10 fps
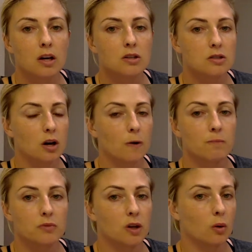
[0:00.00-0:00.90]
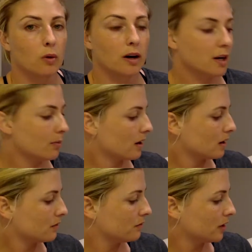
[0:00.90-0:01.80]
So don't worry about
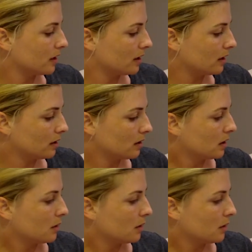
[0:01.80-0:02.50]
converting